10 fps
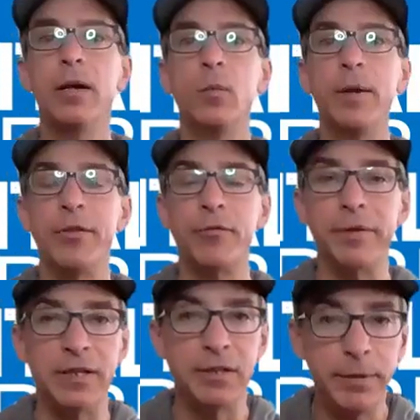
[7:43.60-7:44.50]
We had
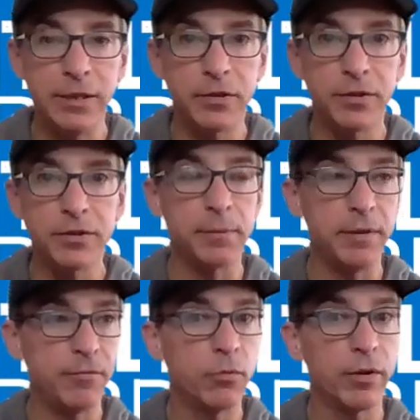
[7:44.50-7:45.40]
3 speakers. I
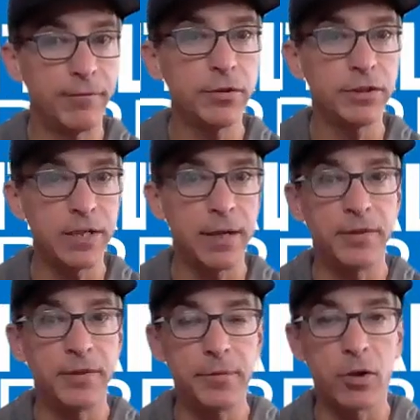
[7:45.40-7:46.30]
mean, for a first time
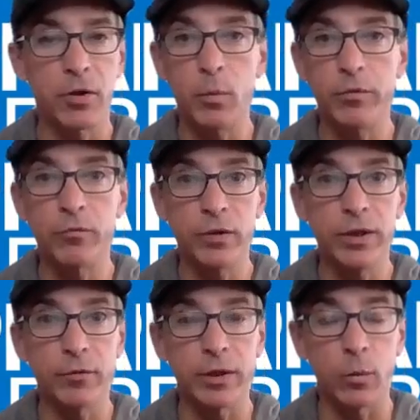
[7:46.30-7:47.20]
seminar, it went
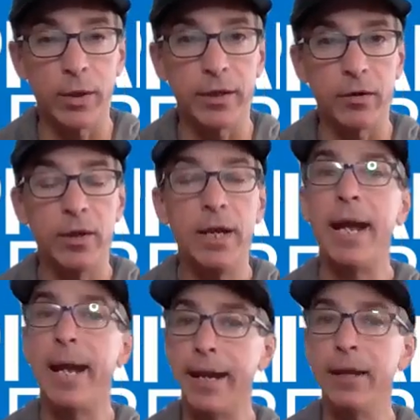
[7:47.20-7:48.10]
really, really well.
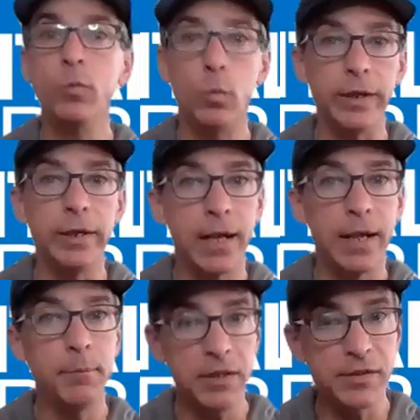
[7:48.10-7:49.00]
And we
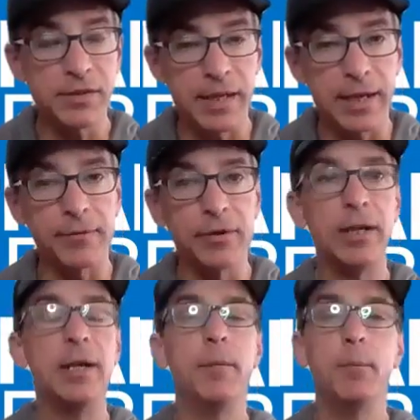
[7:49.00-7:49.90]
got business out of it.
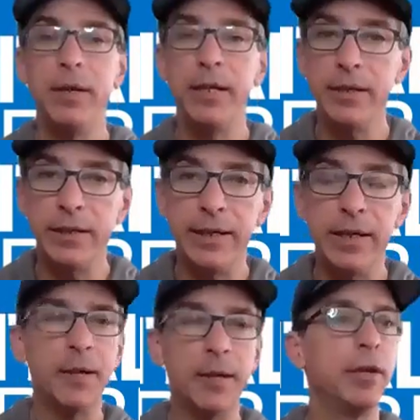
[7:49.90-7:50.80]
Big lead
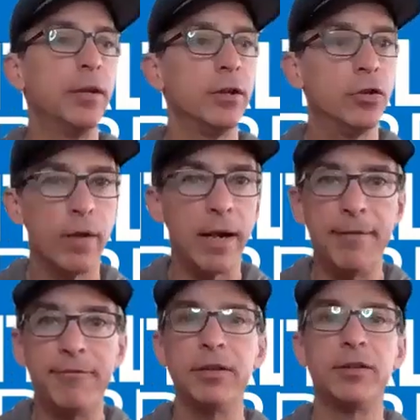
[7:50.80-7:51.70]
up,
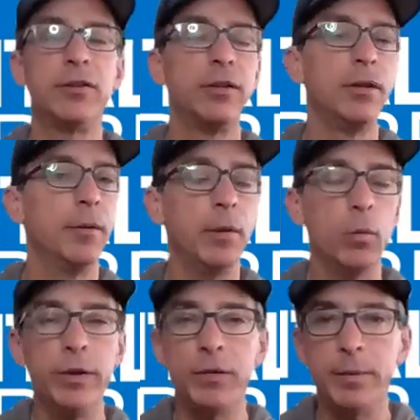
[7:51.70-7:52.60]
graphics. I mean,
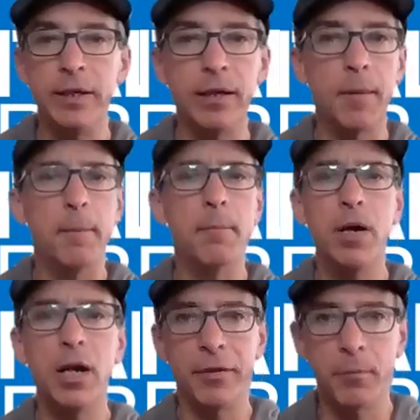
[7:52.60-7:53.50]
we spent a
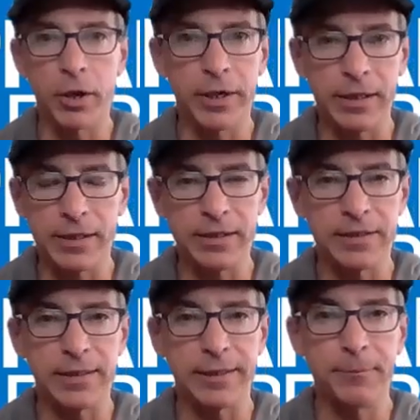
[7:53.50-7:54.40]
month marketing
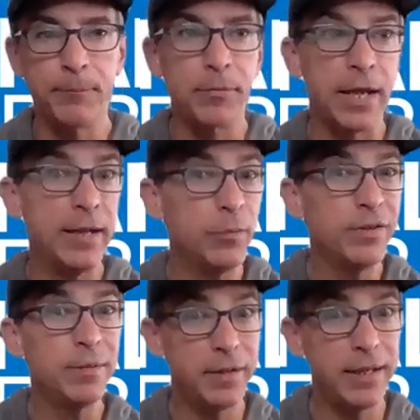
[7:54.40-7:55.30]
this thing. And it
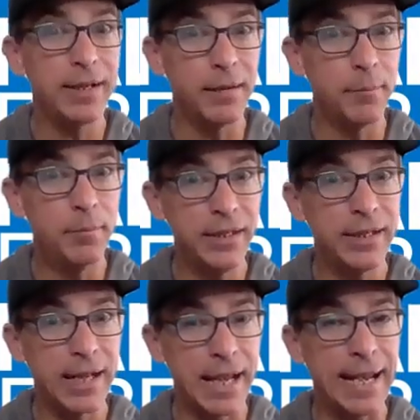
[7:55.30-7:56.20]
was, again, a
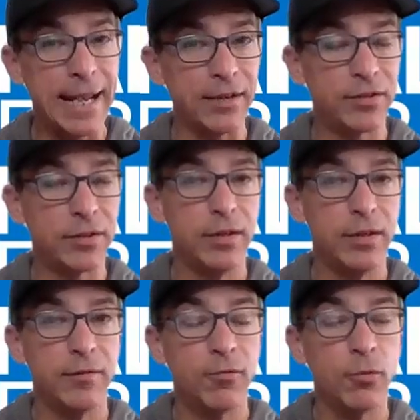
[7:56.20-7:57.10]
big ask
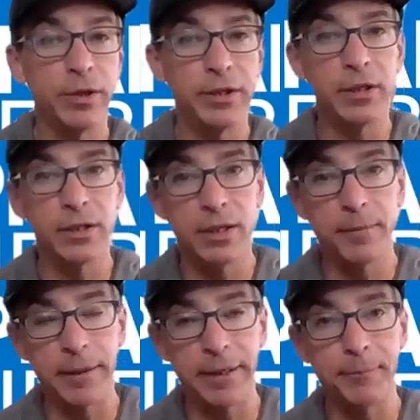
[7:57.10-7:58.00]
for a young
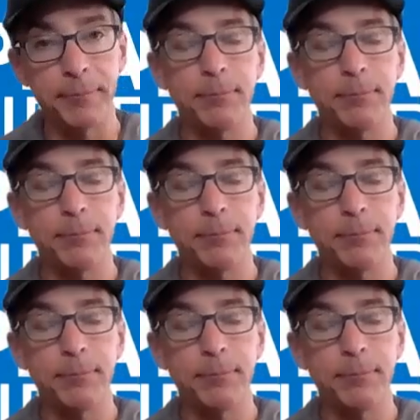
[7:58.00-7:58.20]
company.